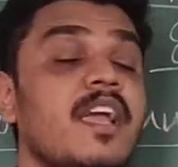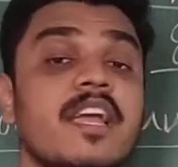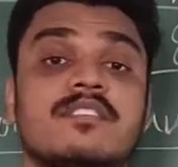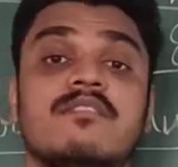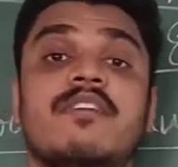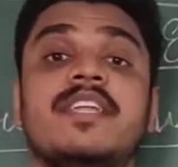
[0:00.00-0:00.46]

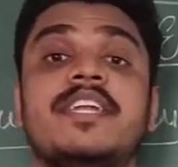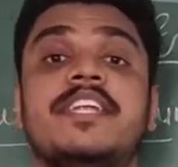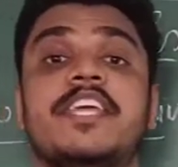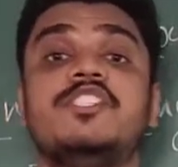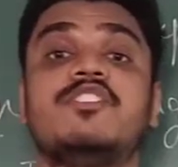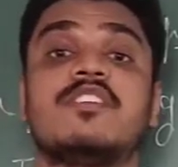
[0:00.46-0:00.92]
It's very
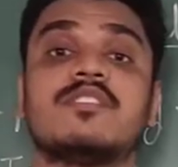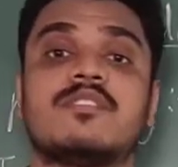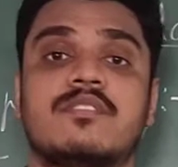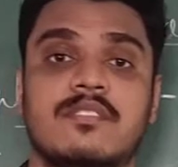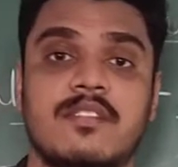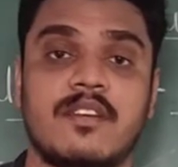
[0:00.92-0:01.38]

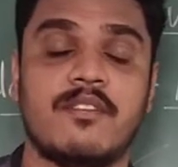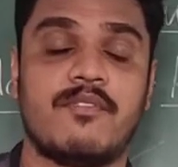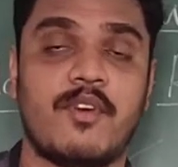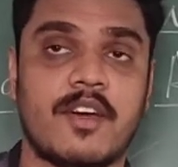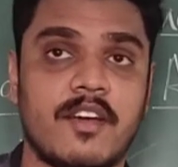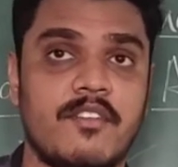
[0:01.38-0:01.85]
dangerous
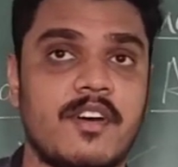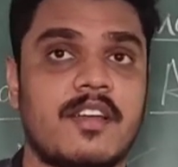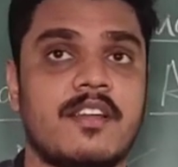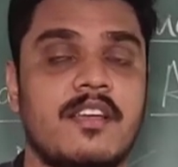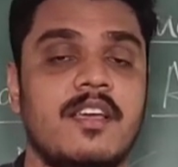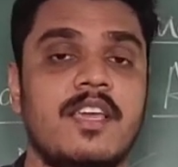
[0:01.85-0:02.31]
for
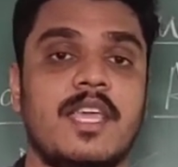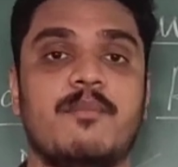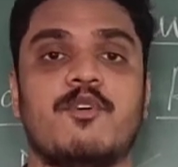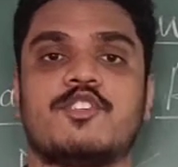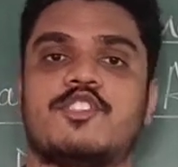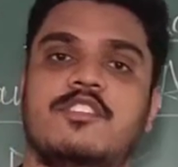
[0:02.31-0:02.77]
our
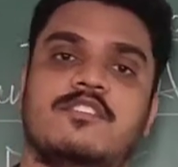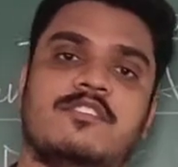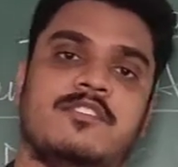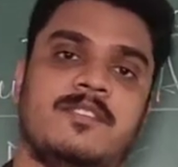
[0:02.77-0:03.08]
emotions.